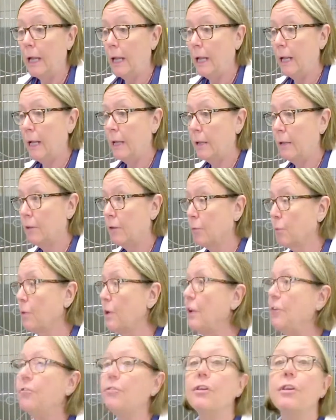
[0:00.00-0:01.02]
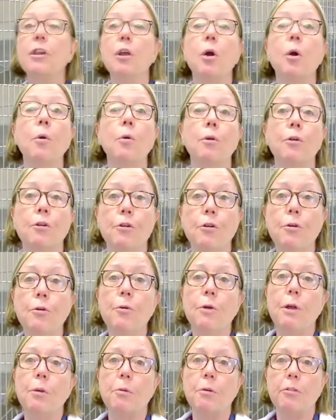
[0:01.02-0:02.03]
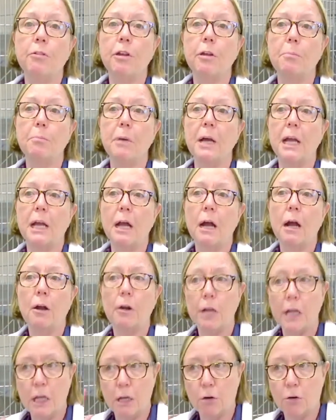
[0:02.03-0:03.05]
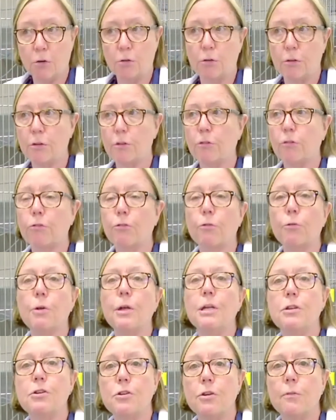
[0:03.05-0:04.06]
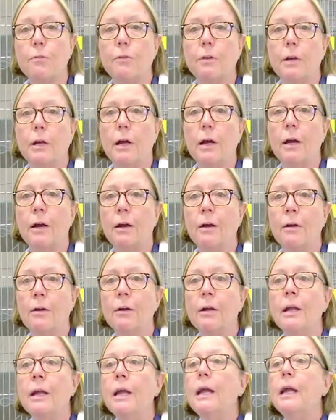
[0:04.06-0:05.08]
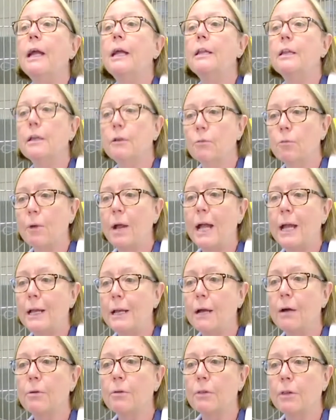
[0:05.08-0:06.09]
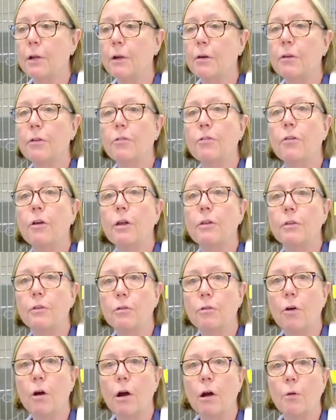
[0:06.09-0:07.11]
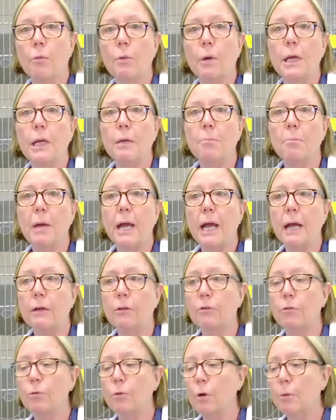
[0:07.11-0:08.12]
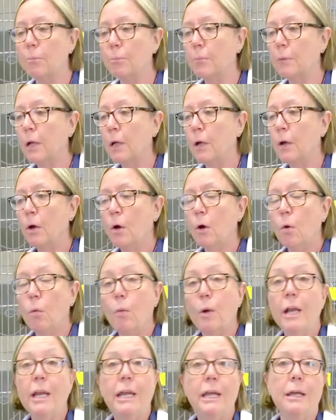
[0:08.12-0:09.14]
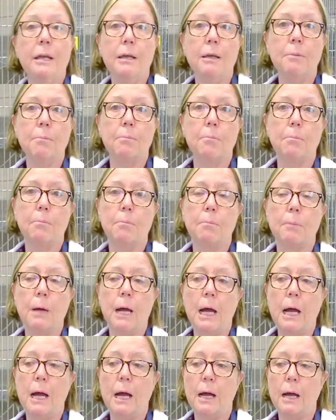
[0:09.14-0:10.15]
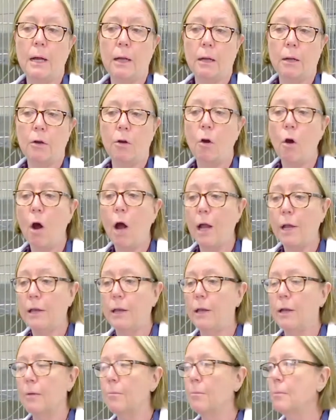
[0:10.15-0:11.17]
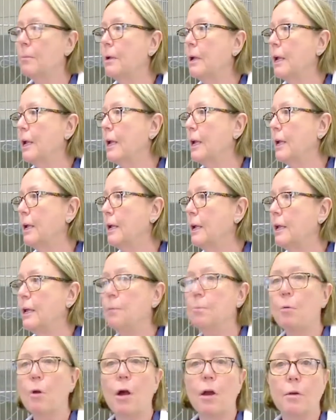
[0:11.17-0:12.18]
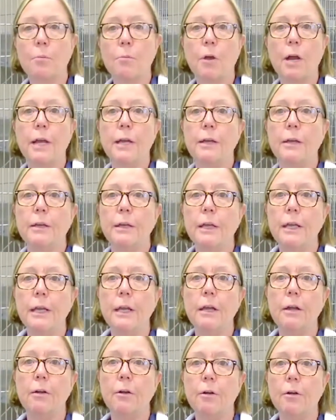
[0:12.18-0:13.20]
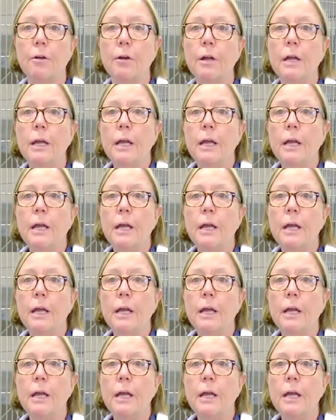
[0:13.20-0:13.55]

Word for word: and the reason the owner knew he was hit by car, he heard the screech of the car and then ran out there and saw the dog running back to him. When he uh, caught him, and uh, he brought him right in here.